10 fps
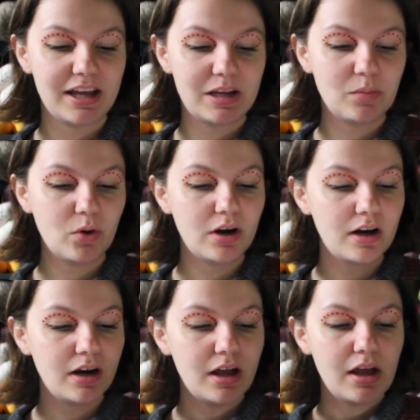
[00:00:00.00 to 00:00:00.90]

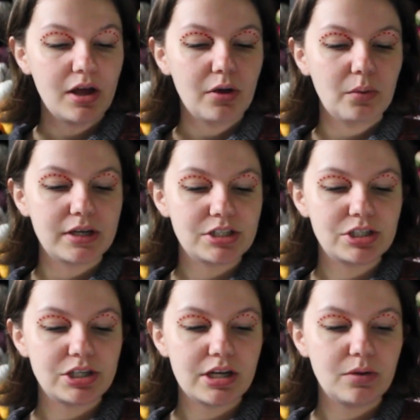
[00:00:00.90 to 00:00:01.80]
anymore. When
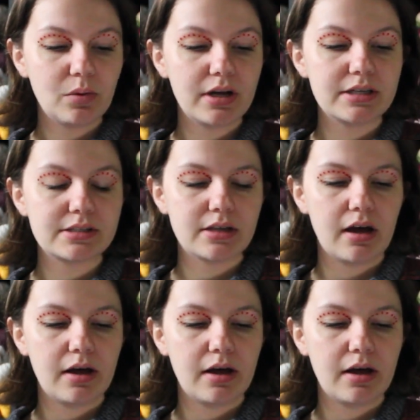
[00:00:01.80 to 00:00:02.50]
she was,